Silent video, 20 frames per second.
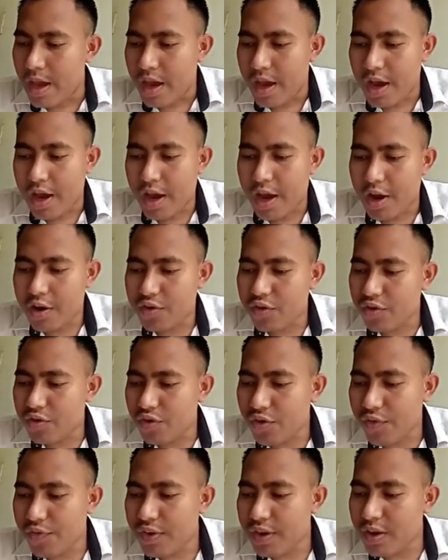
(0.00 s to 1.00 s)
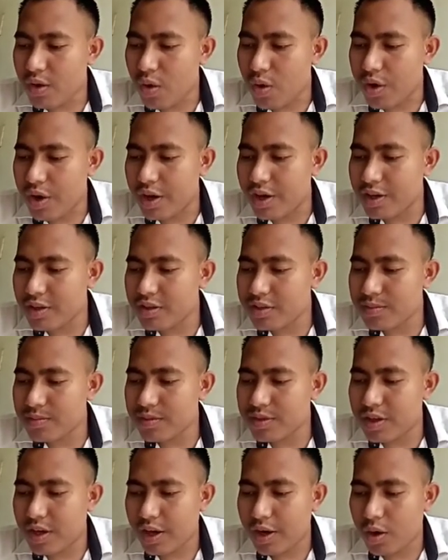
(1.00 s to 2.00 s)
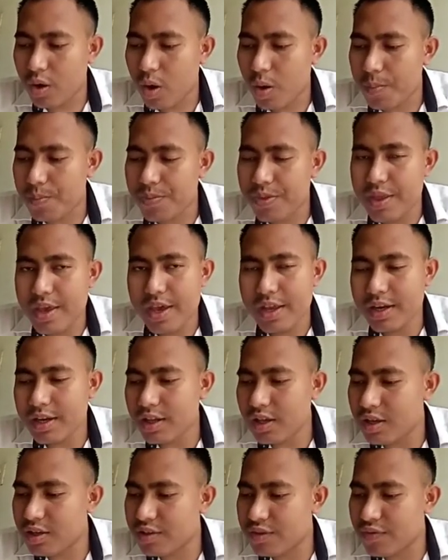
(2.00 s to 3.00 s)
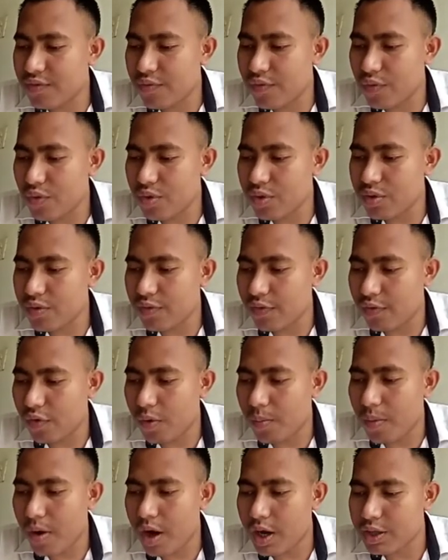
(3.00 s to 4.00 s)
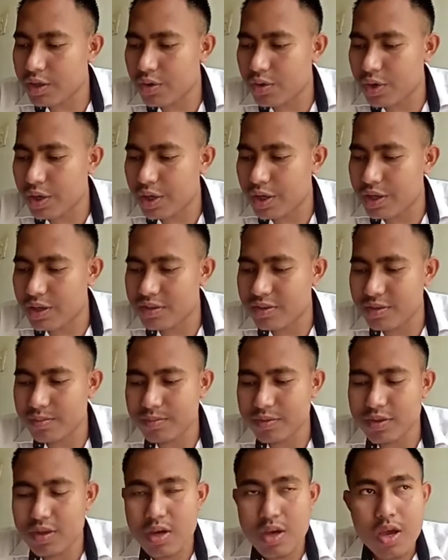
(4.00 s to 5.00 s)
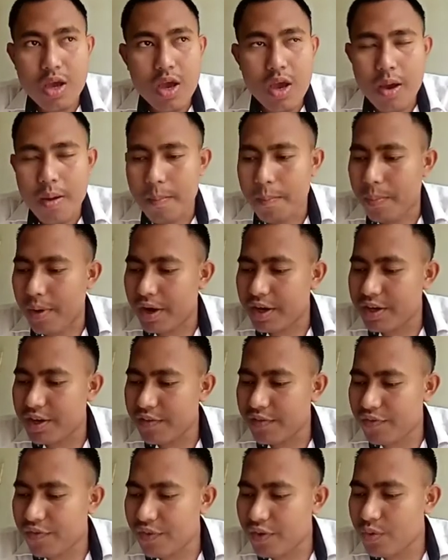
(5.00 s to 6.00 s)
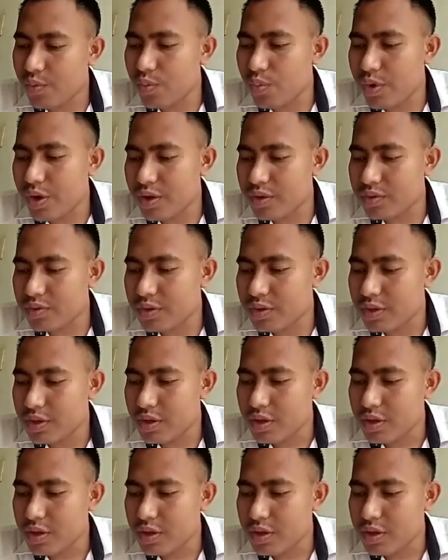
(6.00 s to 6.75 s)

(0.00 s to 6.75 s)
A heterotrophic organisms can obtain its food from other organisms by different ways.